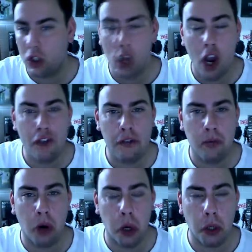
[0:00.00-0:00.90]
Go For
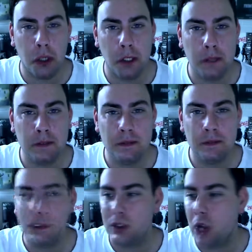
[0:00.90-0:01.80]
Broke.
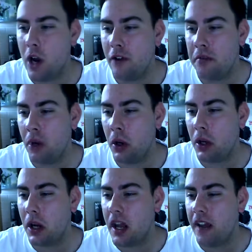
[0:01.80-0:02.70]
Go For Broke
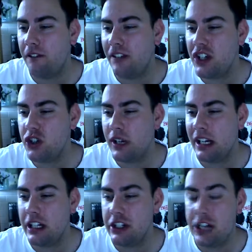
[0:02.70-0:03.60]

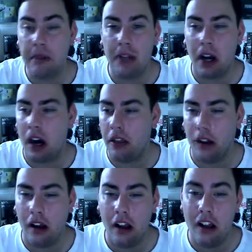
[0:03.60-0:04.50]
featuring James
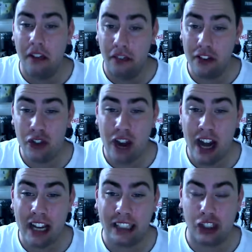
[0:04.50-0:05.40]
Arthur. This
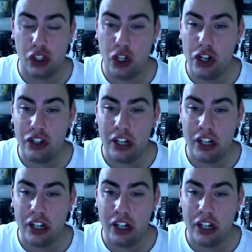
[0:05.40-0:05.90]
track is huge.